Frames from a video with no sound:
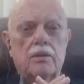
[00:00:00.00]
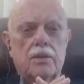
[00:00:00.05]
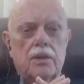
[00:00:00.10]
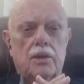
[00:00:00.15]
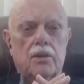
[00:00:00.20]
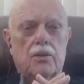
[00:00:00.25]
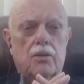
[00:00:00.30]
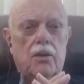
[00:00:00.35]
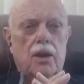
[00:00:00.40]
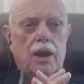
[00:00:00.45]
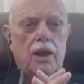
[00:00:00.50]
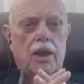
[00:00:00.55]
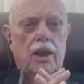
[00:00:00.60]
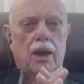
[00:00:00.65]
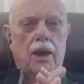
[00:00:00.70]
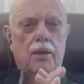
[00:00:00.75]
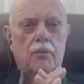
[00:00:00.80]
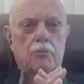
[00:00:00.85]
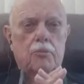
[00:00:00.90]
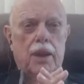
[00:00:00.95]
The
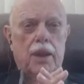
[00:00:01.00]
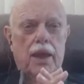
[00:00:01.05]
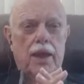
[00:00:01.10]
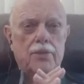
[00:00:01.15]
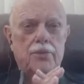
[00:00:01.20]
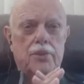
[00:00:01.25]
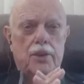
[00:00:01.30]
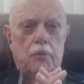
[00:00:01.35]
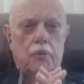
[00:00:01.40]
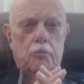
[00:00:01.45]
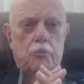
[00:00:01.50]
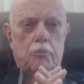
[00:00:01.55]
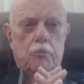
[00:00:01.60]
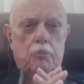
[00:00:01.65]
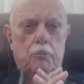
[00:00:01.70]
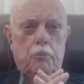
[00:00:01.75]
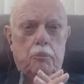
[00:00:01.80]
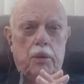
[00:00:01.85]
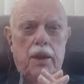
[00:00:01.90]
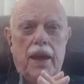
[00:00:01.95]
Krylon plastic
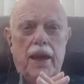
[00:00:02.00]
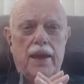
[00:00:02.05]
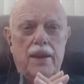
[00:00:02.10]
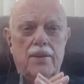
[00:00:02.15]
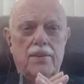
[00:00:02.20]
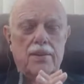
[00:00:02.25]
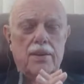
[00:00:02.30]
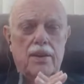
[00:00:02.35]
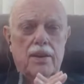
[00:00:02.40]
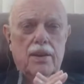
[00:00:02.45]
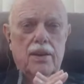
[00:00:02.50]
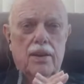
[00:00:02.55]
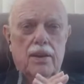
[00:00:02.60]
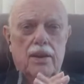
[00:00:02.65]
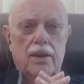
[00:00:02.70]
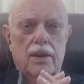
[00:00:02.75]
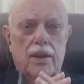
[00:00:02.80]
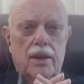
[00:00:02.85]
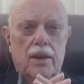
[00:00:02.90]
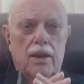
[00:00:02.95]
paint,
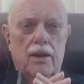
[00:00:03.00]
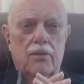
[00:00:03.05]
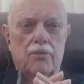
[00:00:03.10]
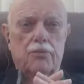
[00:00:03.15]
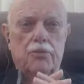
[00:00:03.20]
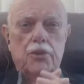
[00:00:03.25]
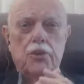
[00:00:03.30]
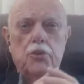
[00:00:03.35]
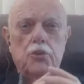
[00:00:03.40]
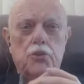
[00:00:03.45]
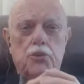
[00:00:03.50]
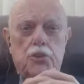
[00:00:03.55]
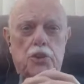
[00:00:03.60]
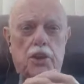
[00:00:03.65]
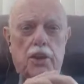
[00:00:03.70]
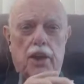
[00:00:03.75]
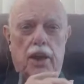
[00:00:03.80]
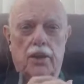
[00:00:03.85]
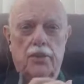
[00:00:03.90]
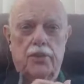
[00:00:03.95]

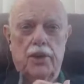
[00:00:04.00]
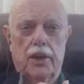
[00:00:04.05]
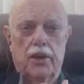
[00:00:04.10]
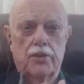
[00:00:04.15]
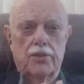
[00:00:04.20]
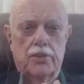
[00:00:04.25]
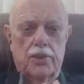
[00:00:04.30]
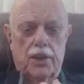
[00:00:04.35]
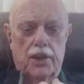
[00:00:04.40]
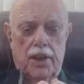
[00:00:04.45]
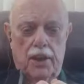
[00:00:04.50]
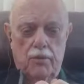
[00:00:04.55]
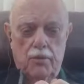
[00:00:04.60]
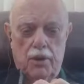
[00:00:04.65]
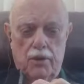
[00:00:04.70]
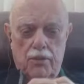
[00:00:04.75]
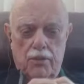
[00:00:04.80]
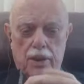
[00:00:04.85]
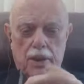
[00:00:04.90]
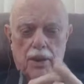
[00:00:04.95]
Fusion, I think is the name
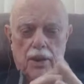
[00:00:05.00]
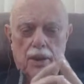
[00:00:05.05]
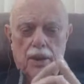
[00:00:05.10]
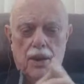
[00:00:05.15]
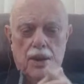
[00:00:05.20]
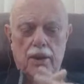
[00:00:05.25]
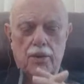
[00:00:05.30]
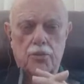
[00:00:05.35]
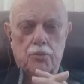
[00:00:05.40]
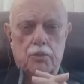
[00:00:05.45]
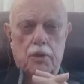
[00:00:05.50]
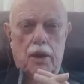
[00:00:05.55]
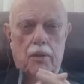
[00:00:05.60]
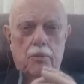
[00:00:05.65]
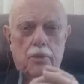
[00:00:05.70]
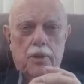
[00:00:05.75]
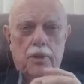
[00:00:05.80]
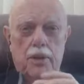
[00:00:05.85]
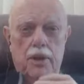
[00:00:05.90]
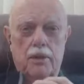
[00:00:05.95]
of it, is
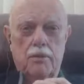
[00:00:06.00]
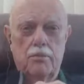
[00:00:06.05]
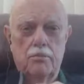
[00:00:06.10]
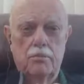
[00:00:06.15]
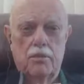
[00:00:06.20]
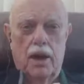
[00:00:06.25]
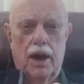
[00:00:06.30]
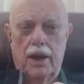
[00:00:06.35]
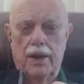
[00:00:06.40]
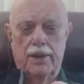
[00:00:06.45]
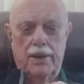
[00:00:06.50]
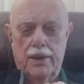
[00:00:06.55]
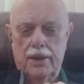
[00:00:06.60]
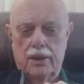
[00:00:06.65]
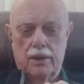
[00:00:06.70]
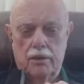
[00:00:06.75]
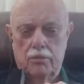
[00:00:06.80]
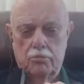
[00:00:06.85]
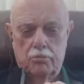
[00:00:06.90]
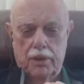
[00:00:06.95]
probably the
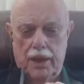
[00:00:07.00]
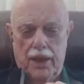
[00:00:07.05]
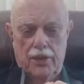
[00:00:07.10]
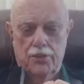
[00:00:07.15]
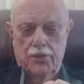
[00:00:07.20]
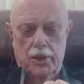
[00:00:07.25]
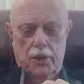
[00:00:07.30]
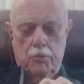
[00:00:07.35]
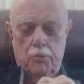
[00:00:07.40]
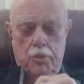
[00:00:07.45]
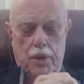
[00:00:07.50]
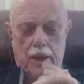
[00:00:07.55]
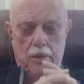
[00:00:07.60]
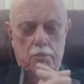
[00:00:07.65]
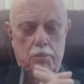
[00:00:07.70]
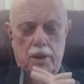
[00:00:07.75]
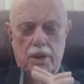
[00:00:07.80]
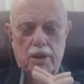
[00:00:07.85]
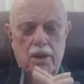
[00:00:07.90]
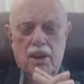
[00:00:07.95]
ideal plastic
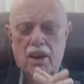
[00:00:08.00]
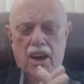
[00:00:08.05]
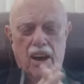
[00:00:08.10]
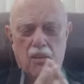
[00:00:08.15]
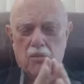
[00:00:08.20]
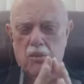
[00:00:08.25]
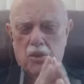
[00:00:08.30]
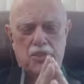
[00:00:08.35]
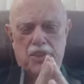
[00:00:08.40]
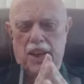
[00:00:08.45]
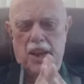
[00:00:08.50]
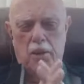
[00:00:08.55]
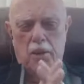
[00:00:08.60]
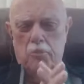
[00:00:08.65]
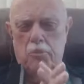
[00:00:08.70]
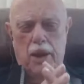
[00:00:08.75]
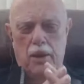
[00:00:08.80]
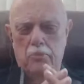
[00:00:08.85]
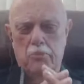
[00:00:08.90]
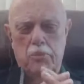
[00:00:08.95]
paint, but almost any
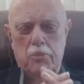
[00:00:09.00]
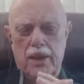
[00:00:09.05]
paint.